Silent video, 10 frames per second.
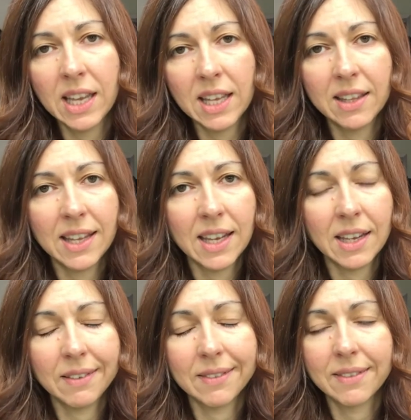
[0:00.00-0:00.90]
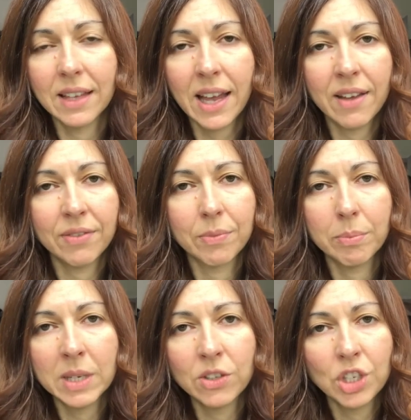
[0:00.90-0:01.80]
they have
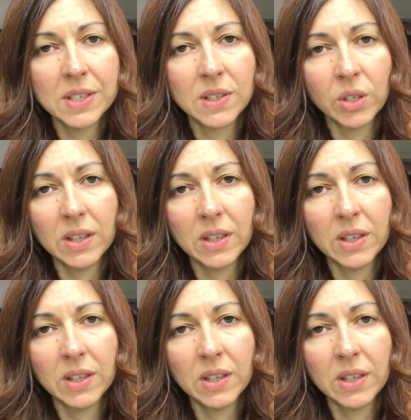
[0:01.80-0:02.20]
much easier